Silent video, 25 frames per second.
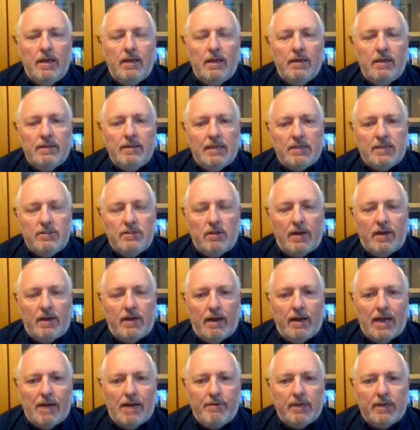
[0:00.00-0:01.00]
That's not
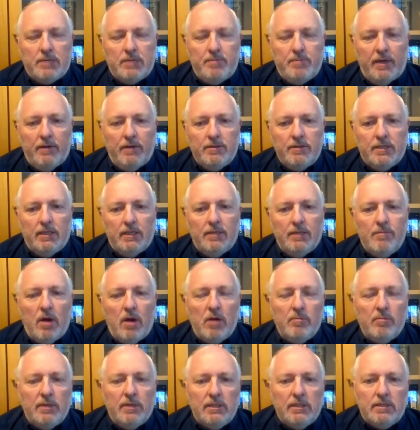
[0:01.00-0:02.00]
our experience at the
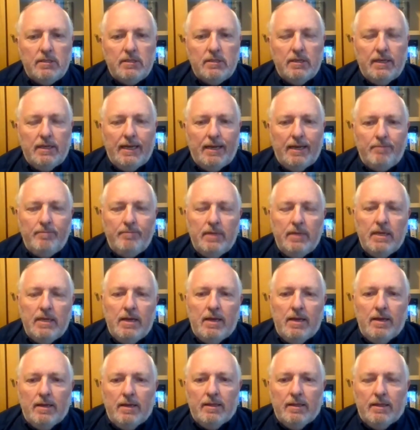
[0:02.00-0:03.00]
moment. As
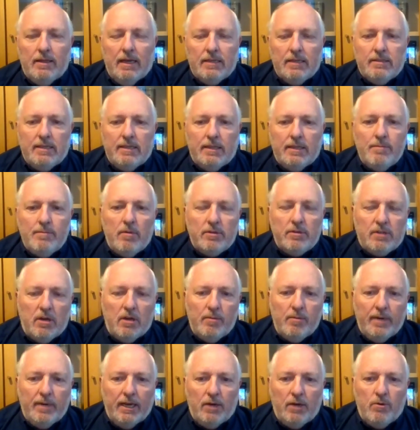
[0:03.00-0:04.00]
I said, the most
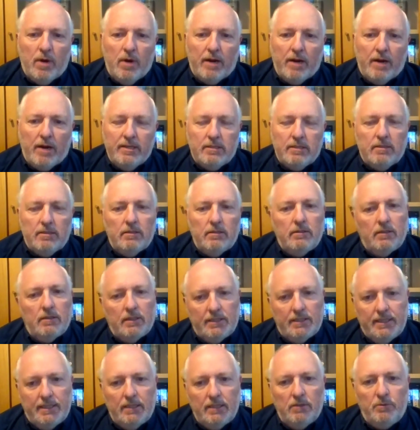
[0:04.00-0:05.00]
common inquiries
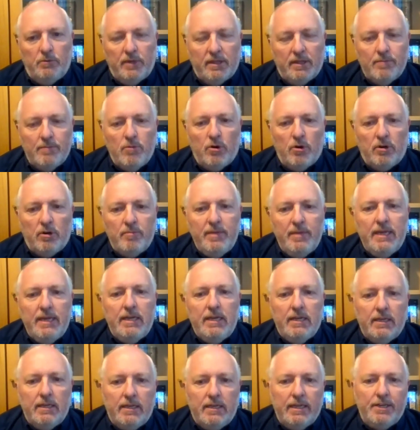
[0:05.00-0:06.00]
deal with the more
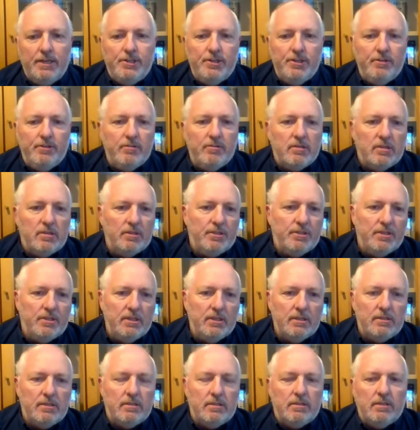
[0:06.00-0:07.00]
immediate issues such
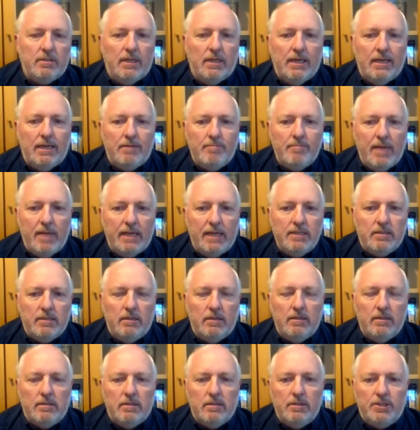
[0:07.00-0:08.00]
as
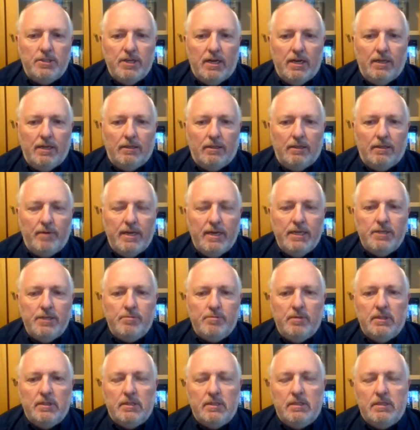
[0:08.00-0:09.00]
maintenance and child
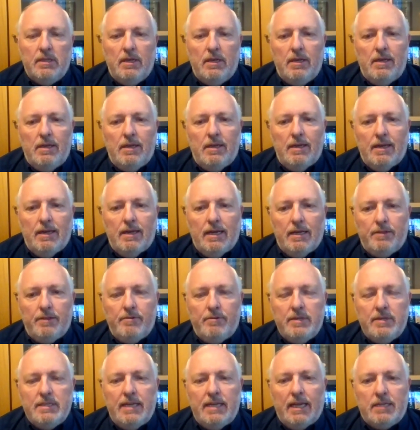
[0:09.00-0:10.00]
arrangements. There
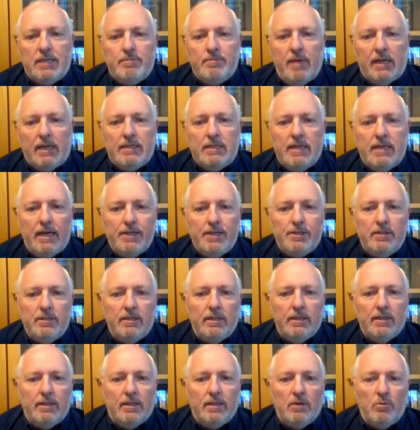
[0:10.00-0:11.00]
is an expectation
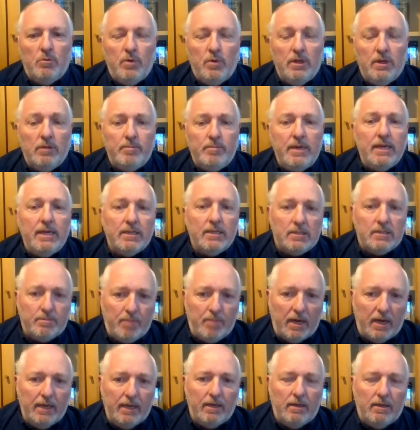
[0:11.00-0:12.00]
that there will be a
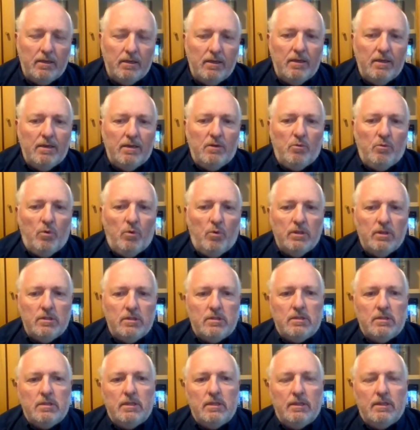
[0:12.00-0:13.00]
spike
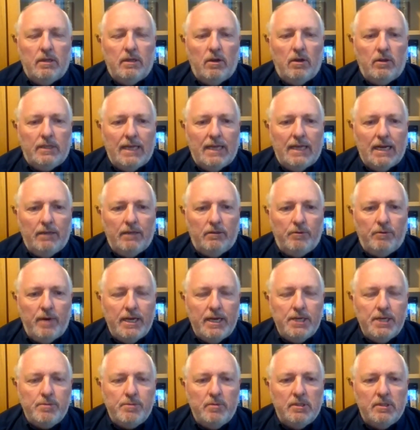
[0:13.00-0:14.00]
once the lockdown
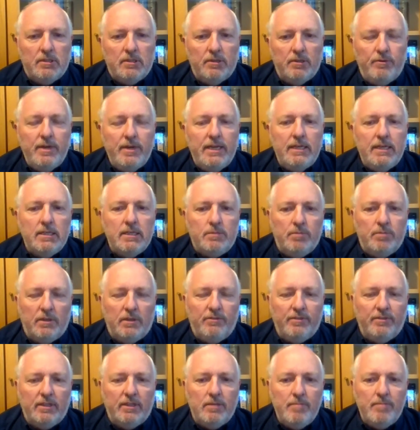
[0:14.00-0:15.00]
arrangements are eased, but
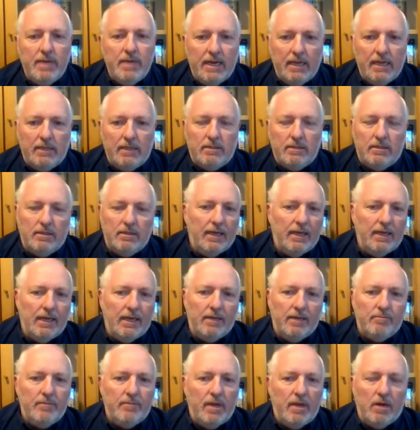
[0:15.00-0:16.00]
for the minute,
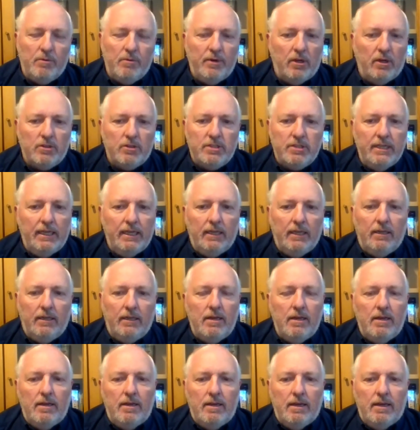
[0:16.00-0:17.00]
no, we're not seeing
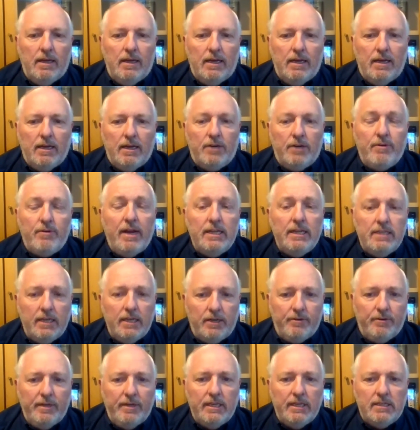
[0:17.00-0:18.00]
a great
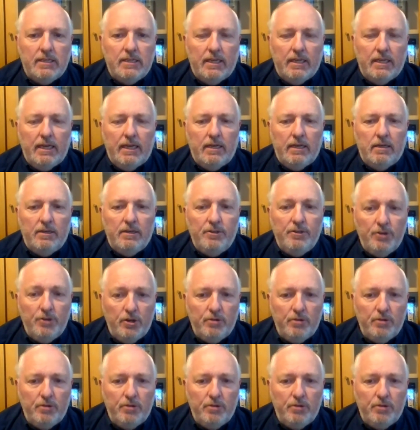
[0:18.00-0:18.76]
increase in new